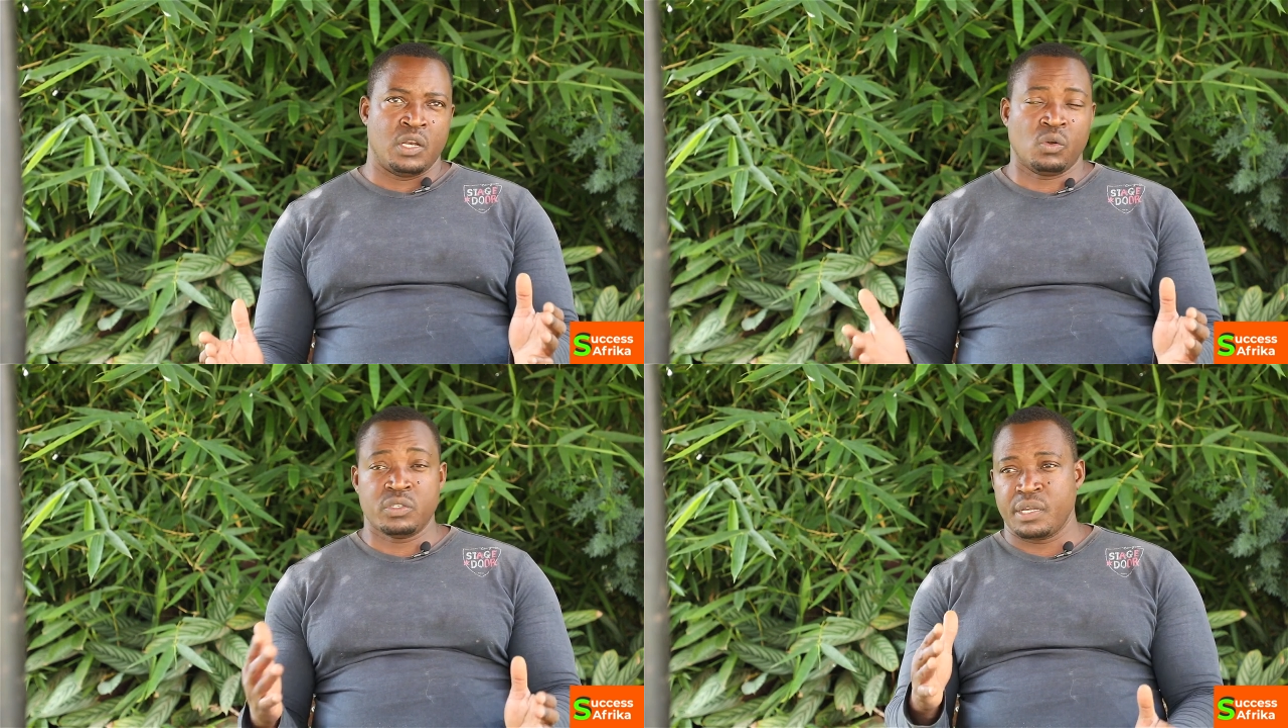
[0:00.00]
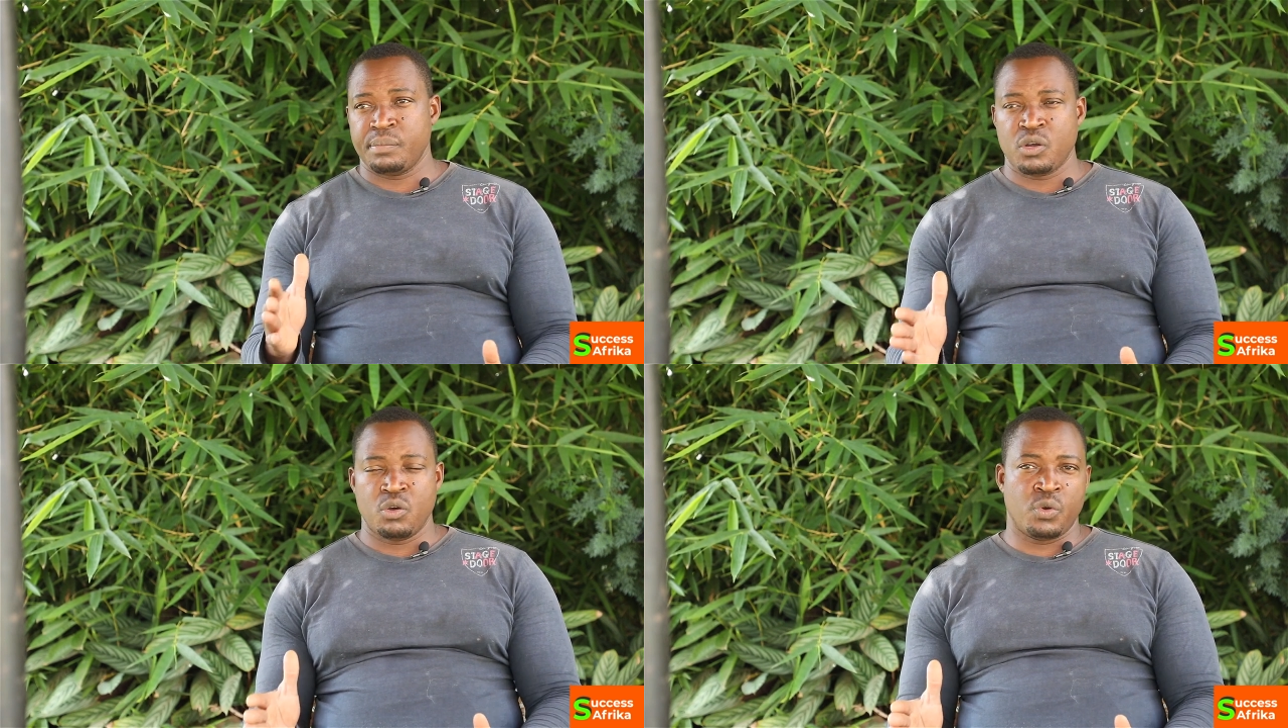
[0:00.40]
Long
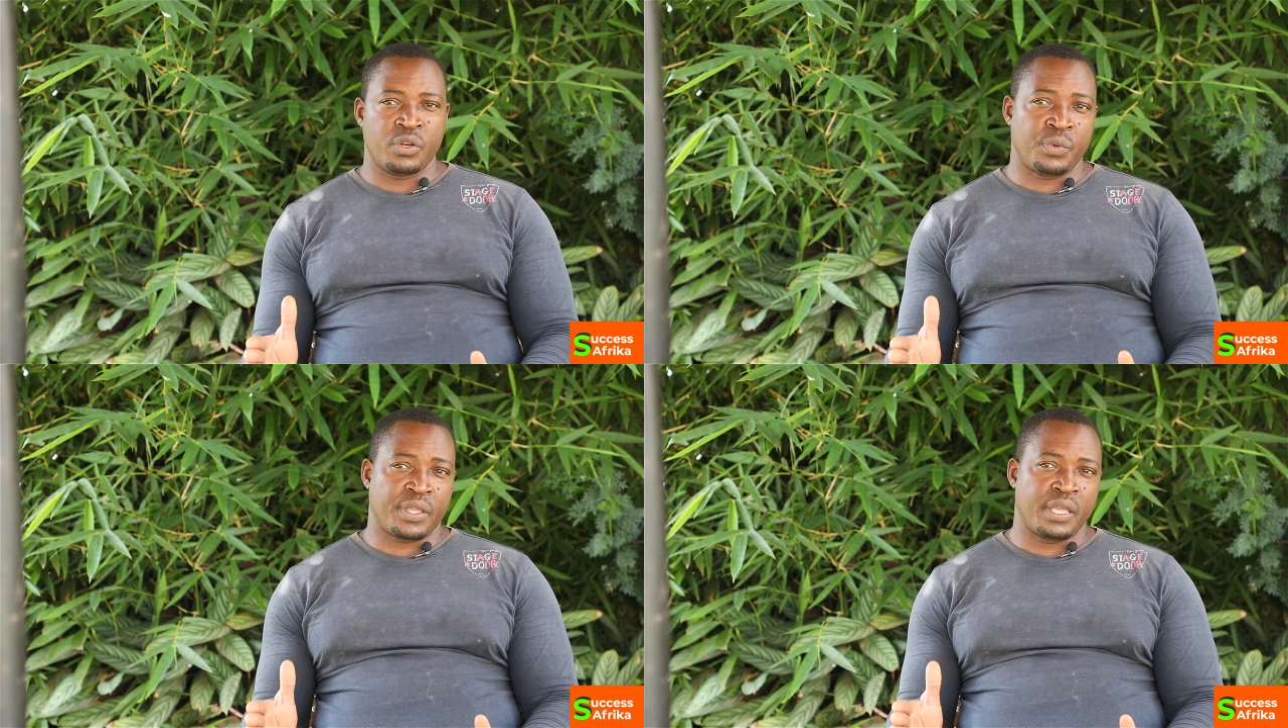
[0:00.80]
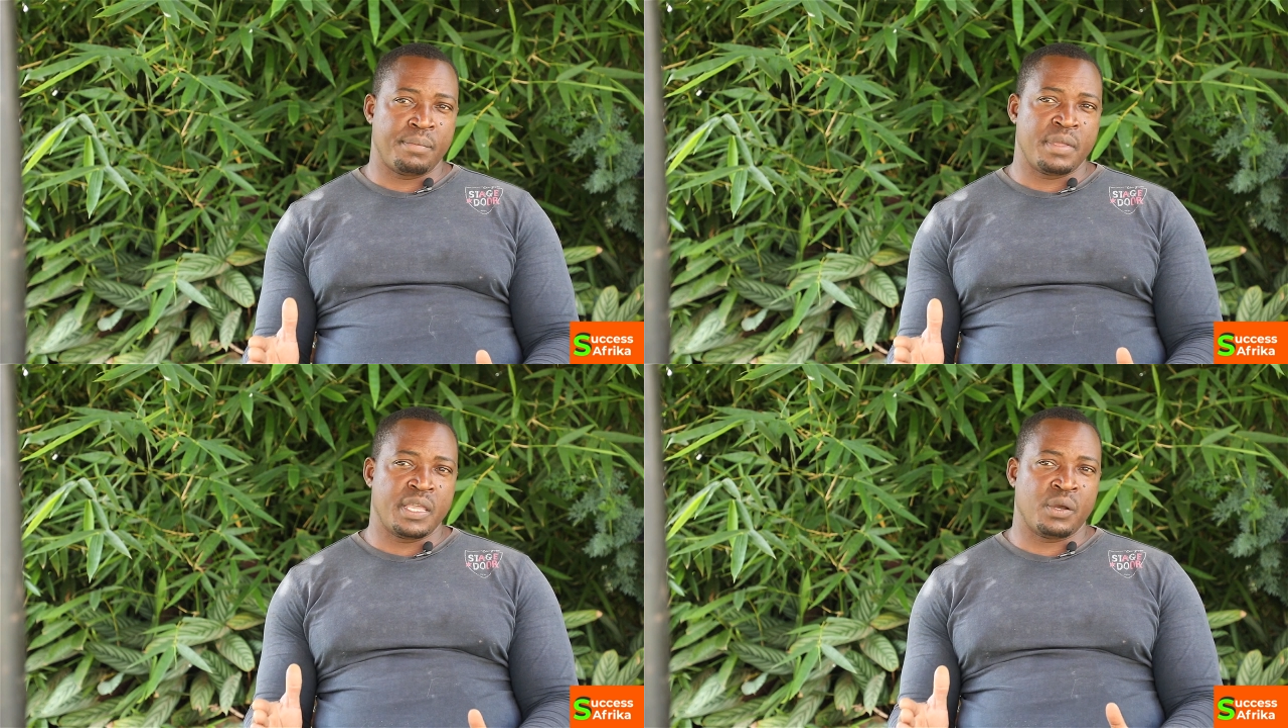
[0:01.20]
time ago when we
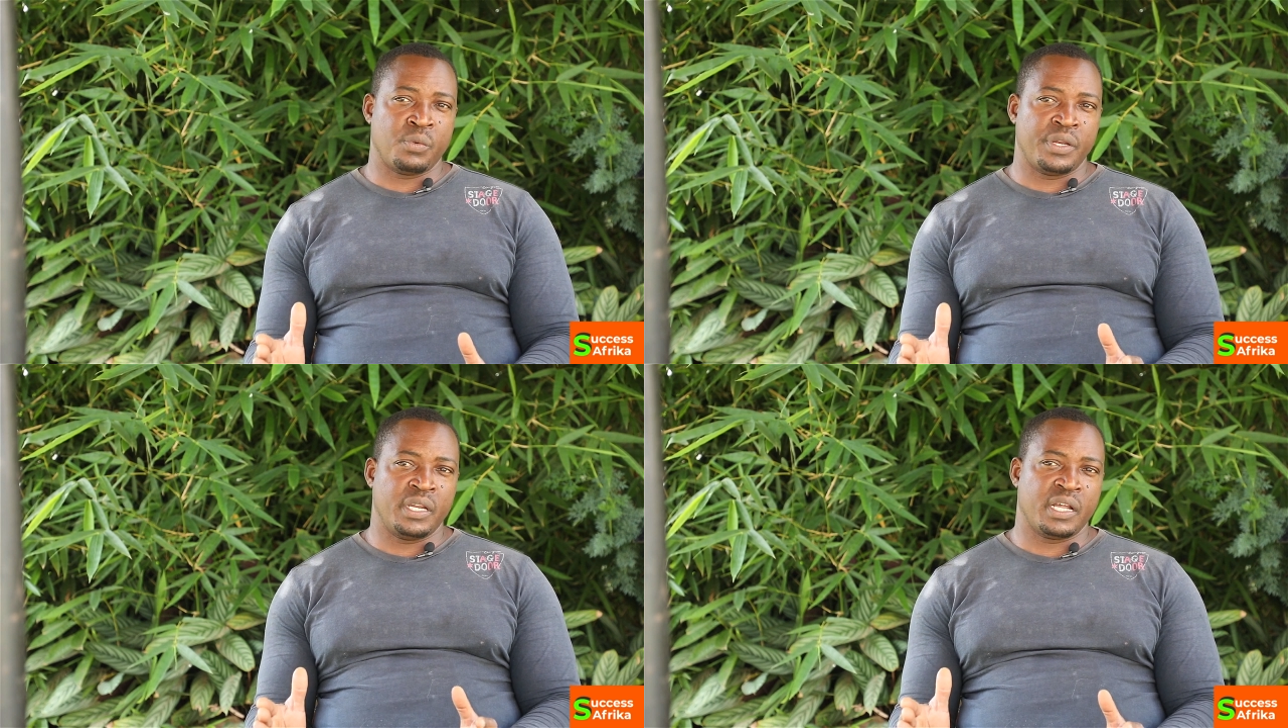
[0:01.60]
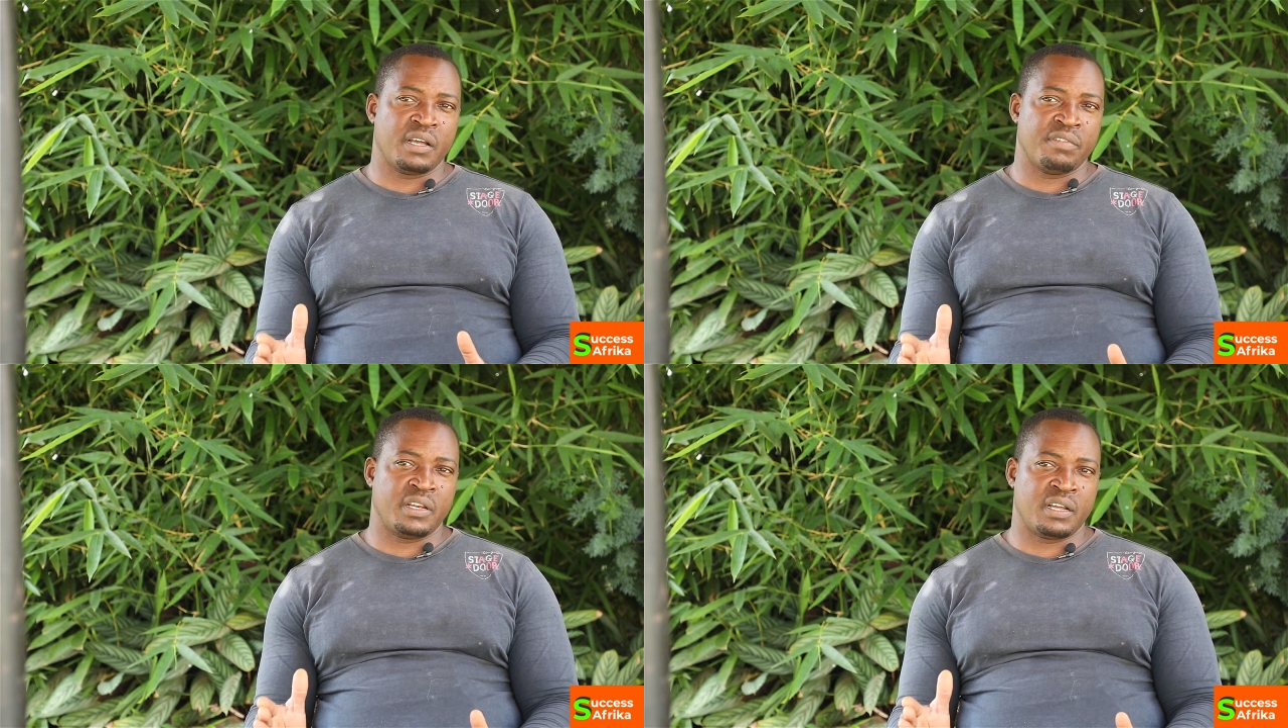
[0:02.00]
came here, we didn't
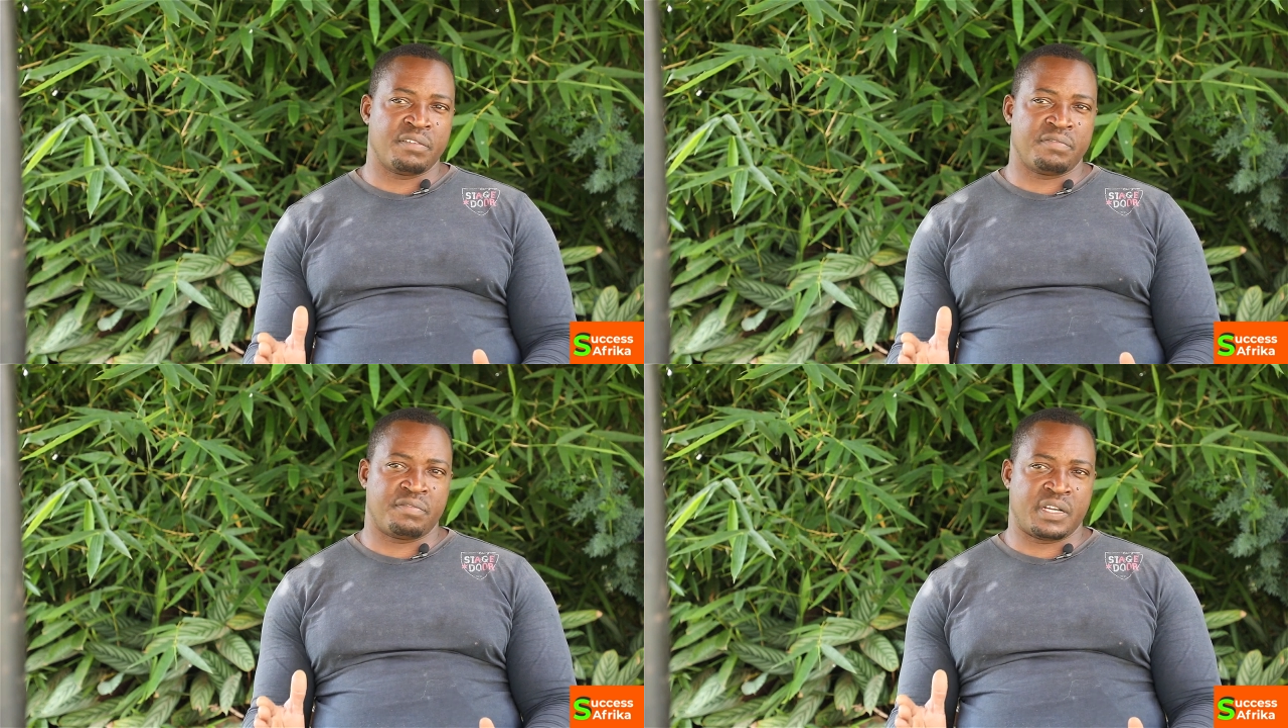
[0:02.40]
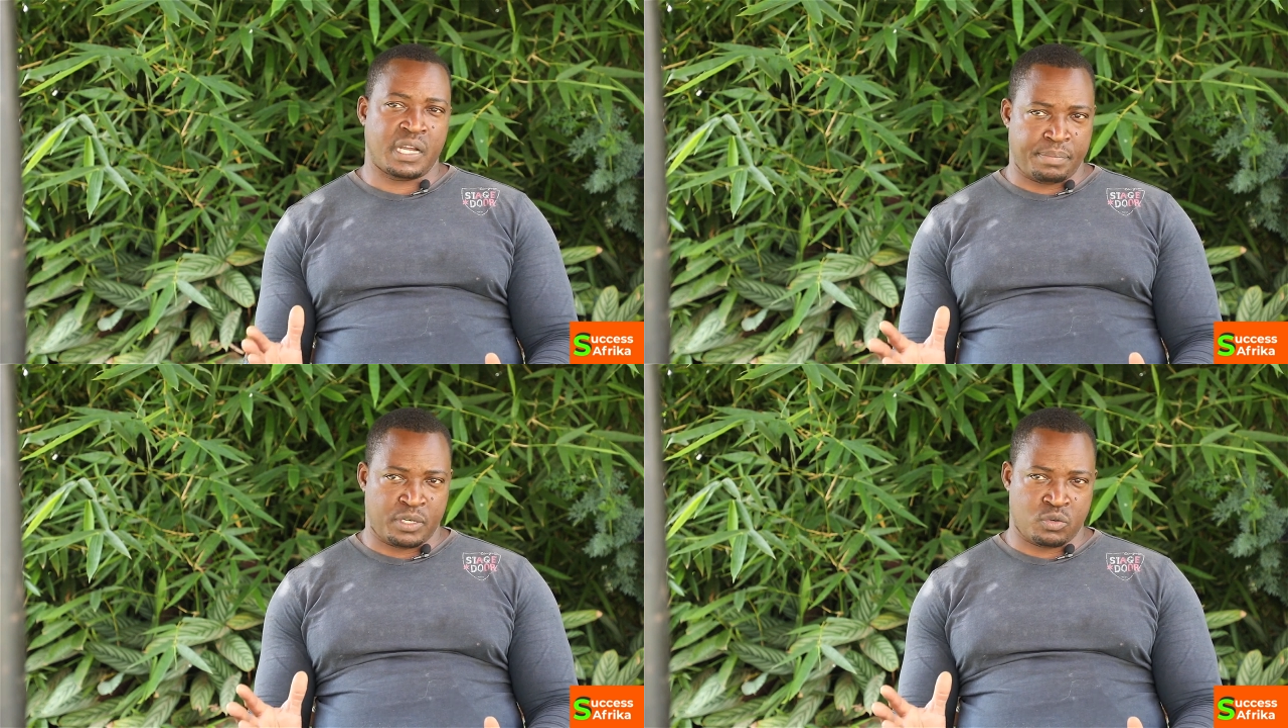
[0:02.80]
have enough
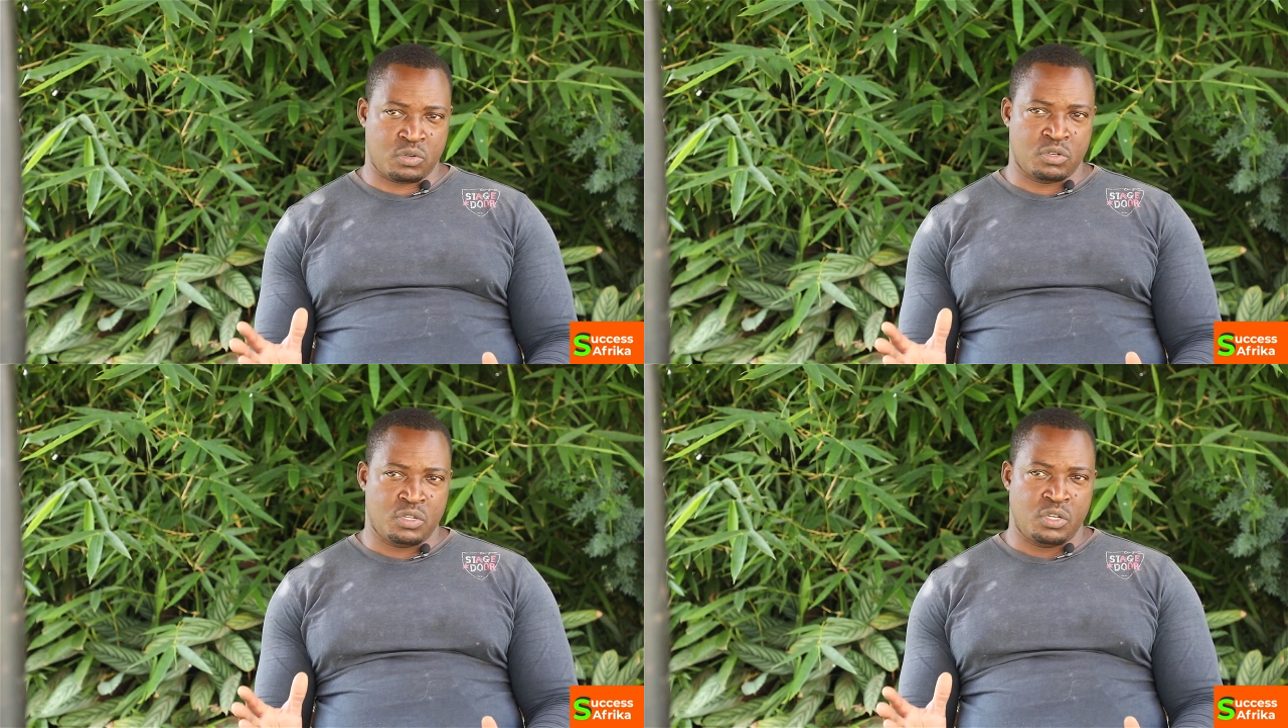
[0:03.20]
capital